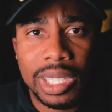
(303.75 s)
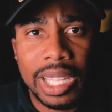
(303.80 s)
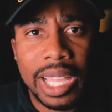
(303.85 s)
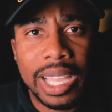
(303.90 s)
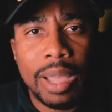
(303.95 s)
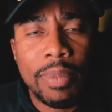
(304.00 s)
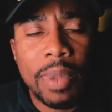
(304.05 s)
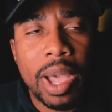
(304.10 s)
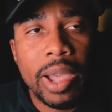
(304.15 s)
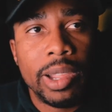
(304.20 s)

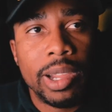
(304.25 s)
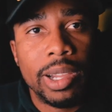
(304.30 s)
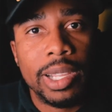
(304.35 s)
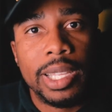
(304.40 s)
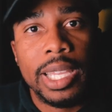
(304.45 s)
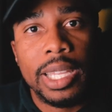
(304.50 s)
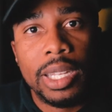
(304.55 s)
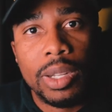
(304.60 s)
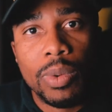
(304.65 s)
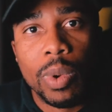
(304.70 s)
Like, I'm out here
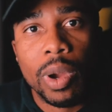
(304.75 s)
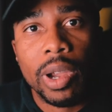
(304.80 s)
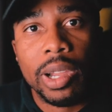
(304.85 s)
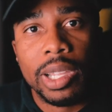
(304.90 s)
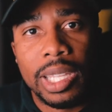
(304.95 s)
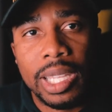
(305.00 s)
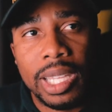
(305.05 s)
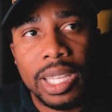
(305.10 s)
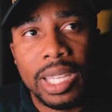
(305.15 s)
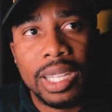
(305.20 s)
getting the
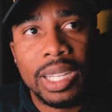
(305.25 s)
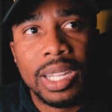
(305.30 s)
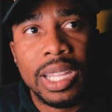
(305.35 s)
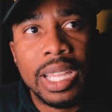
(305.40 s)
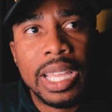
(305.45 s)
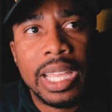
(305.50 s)
work in.